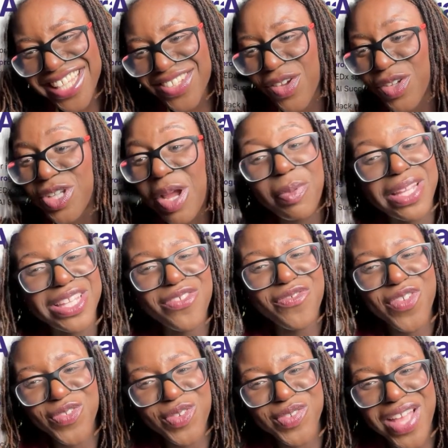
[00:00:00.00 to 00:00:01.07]
Told you I plead the
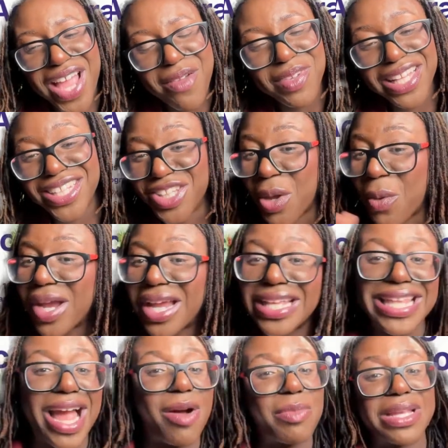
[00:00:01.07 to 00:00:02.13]
fifth of that, man. No one
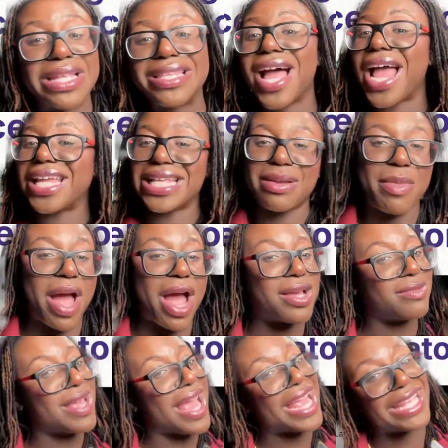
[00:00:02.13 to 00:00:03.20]
can tell me nothing about
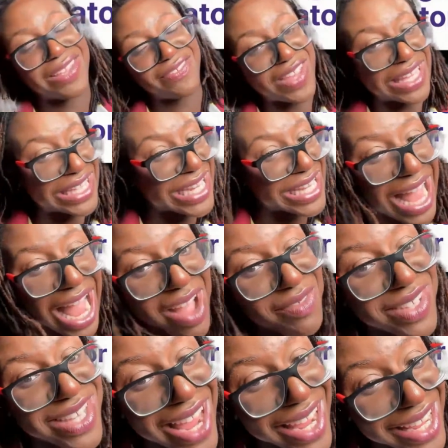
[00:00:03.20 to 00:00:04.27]
anything. Do you know what I'm
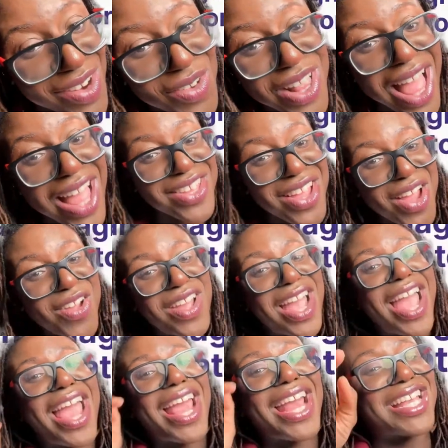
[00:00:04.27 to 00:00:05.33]
saying? All I know
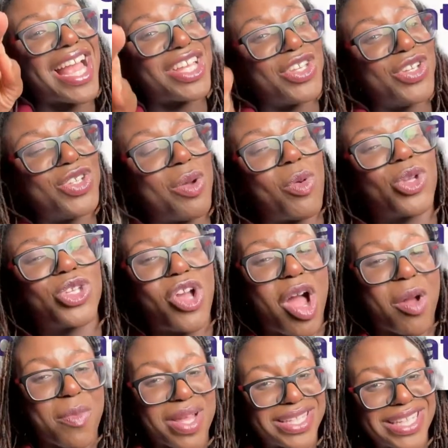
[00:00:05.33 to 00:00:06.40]
is I do some good
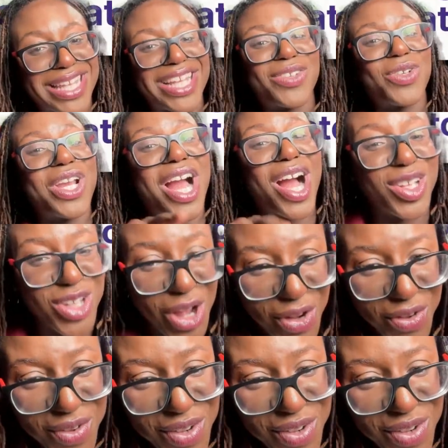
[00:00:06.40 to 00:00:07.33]
comments, and that's all you gotta know.